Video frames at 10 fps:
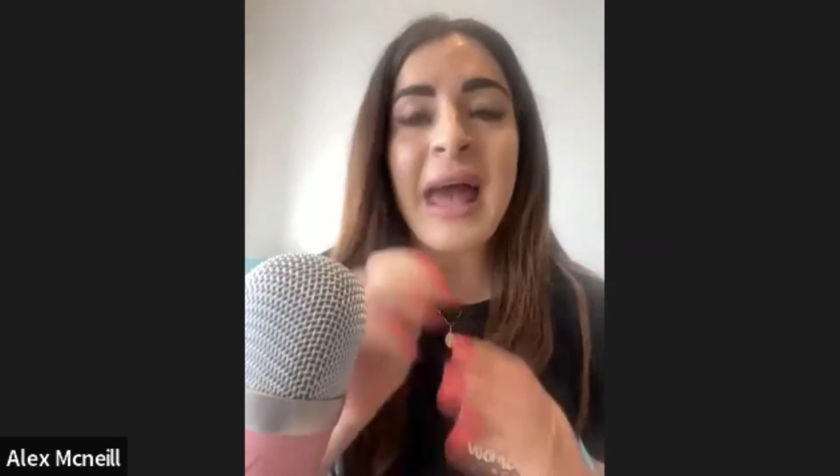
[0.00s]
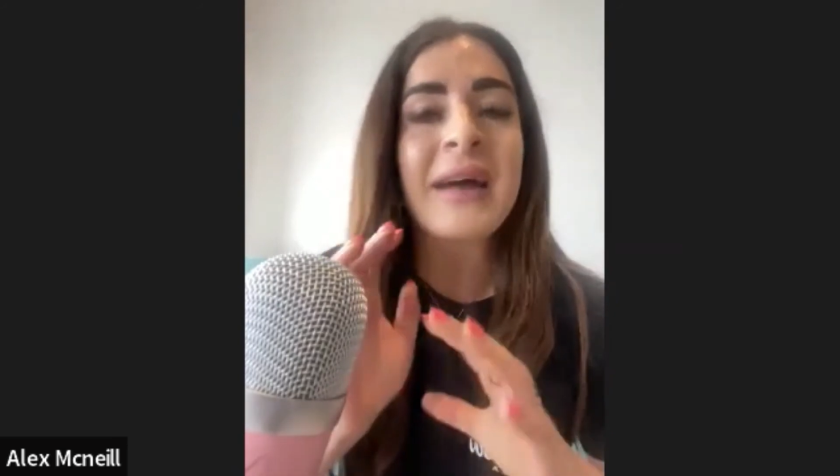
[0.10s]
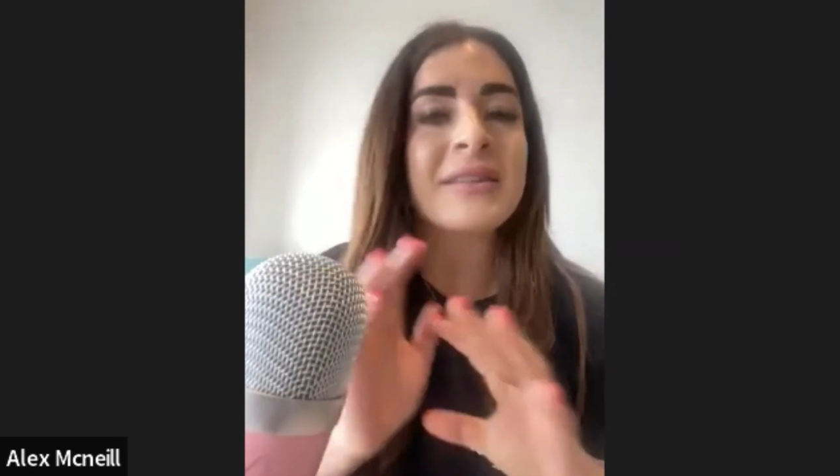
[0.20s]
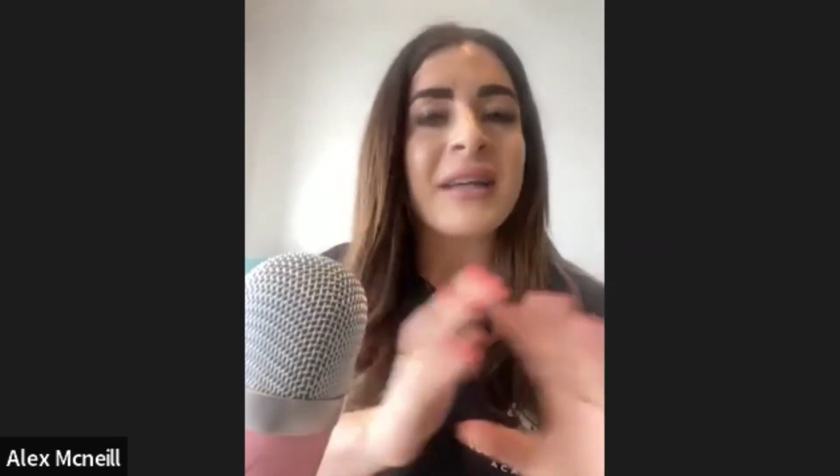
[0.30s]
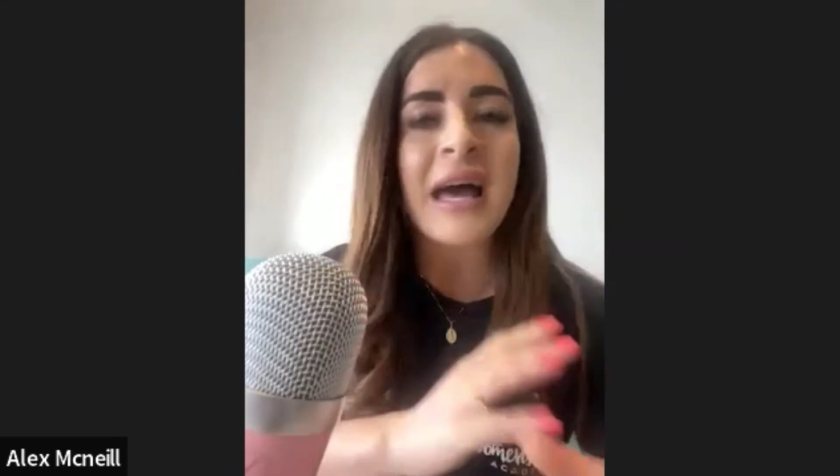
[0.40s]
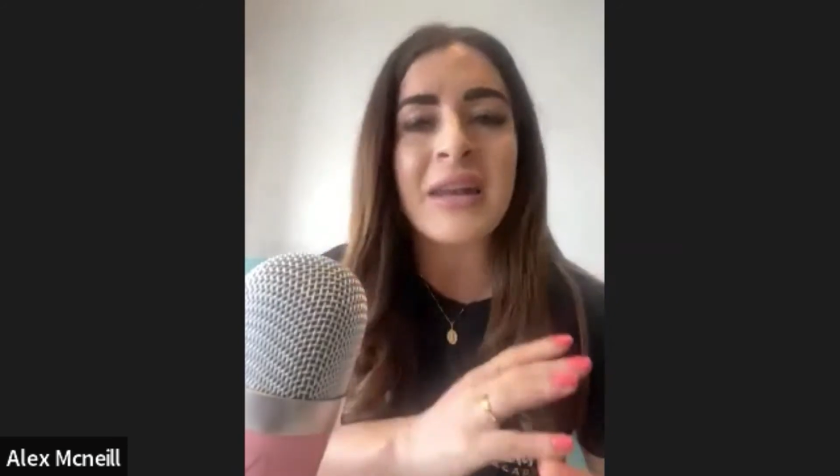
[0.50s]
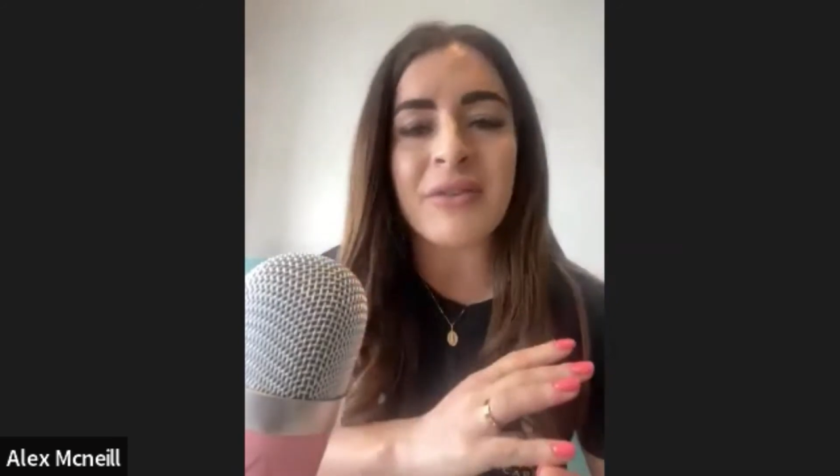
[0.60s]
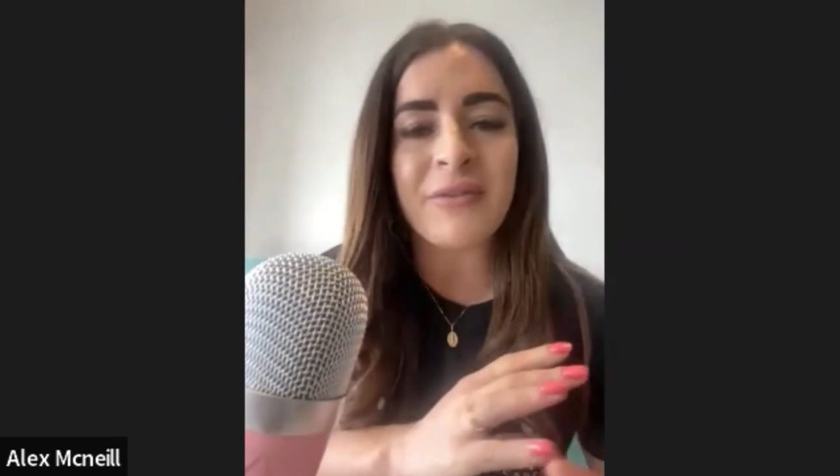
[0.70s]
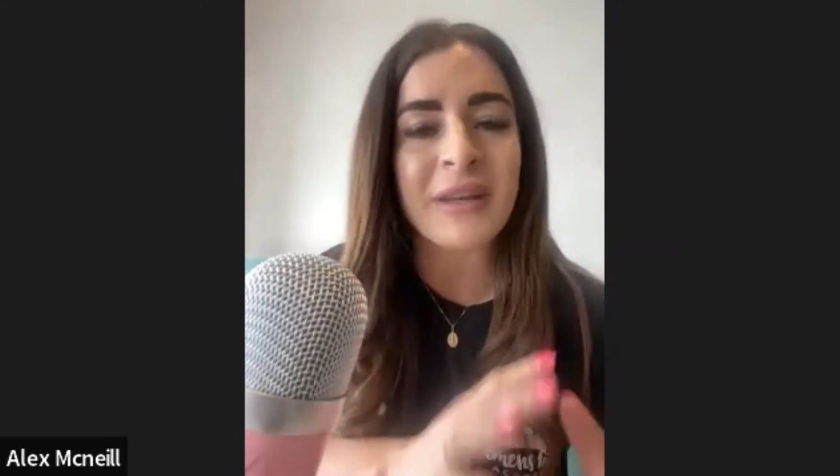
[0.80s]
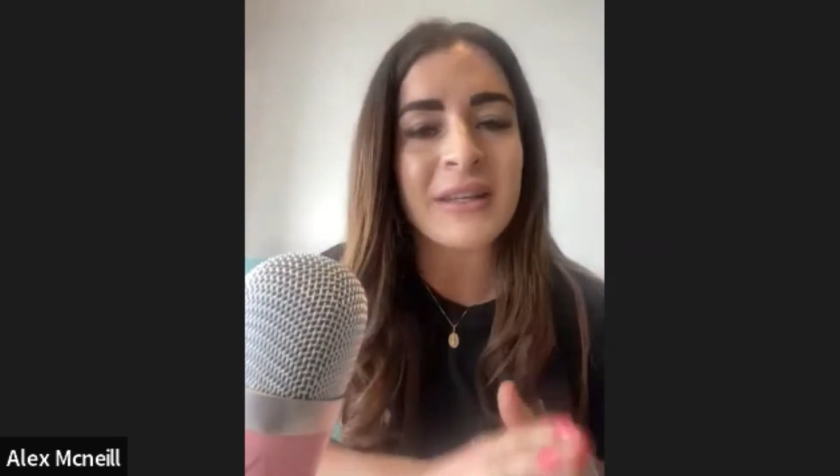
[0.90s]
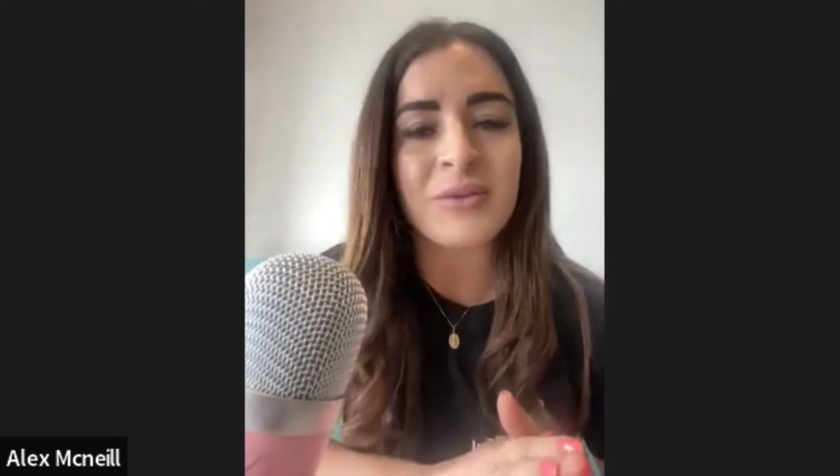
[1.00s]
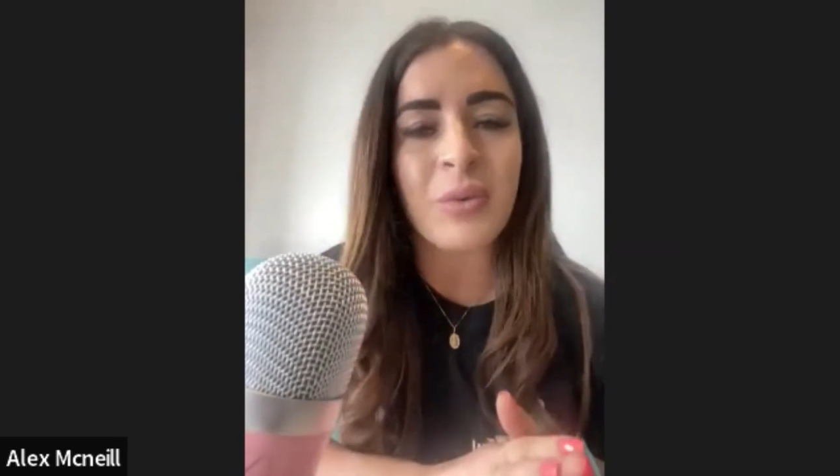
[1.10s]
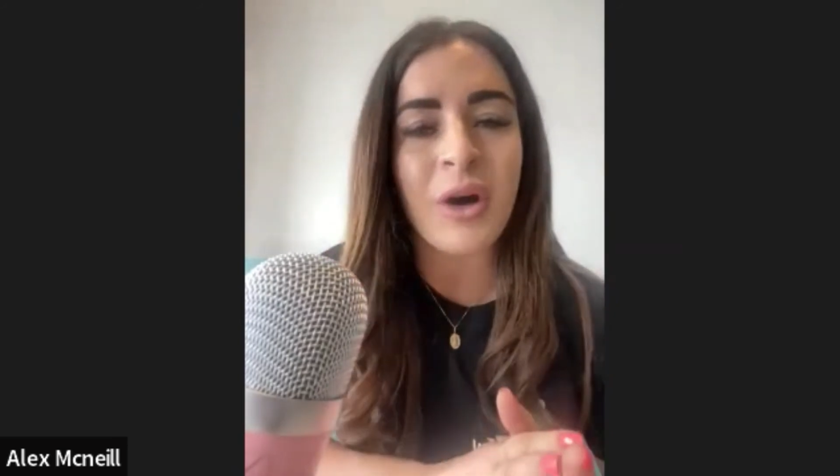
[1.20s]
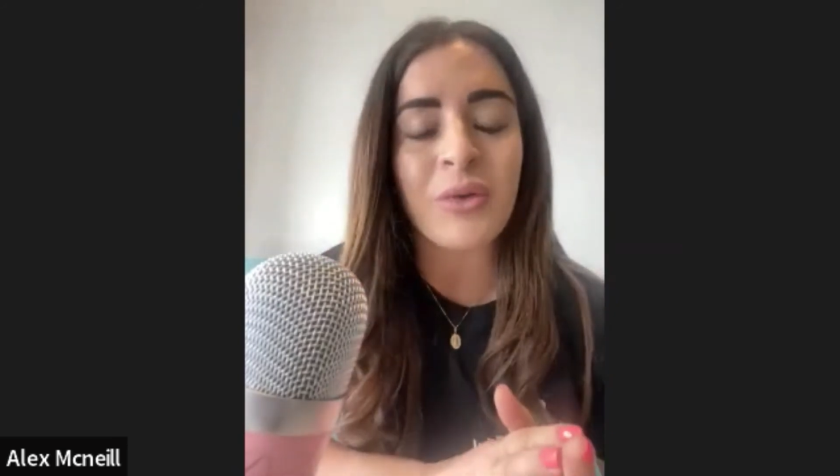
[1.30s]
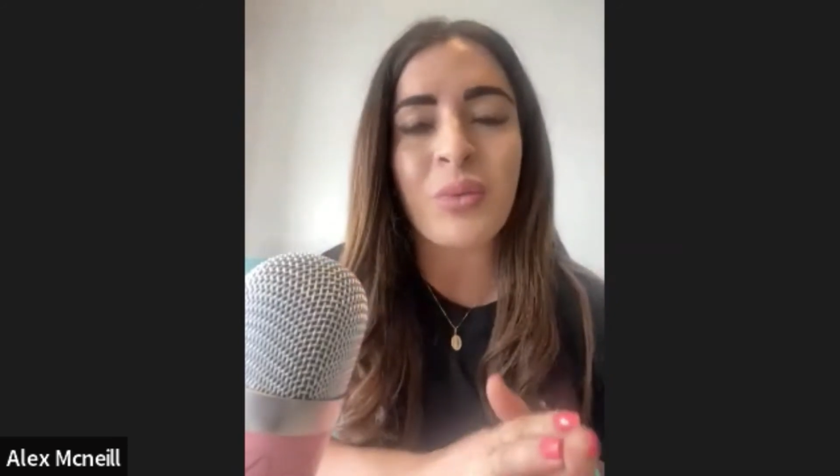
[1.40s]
outside of the fitness world?